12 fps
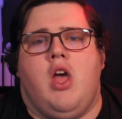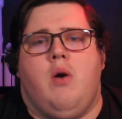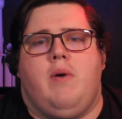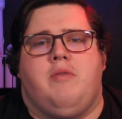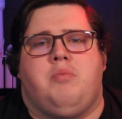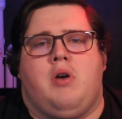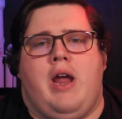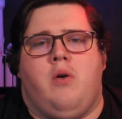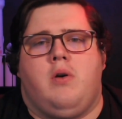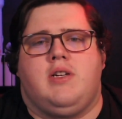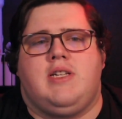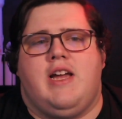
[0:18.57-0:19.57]
we have
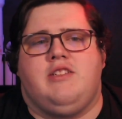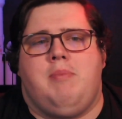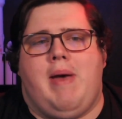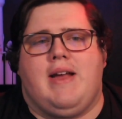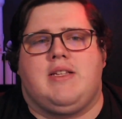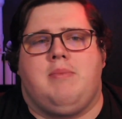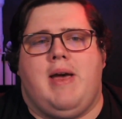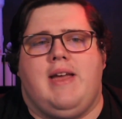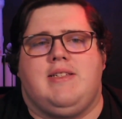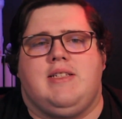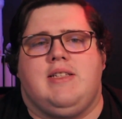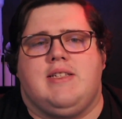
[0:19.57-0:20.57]
prioritized
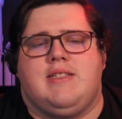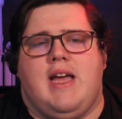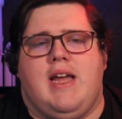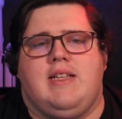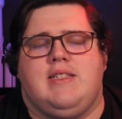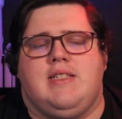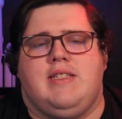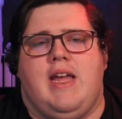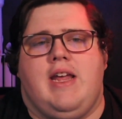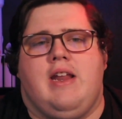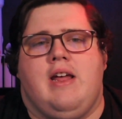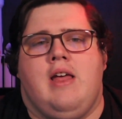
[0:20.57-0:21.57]
maximizing the science and
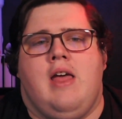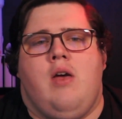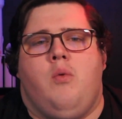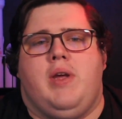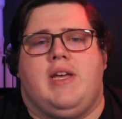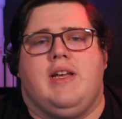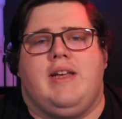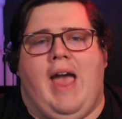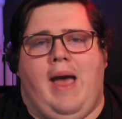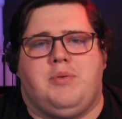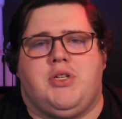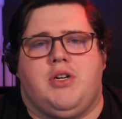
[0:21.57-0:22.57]
data we can
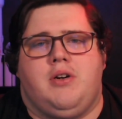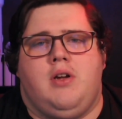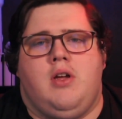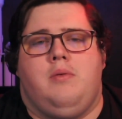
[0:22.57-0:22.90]
capture.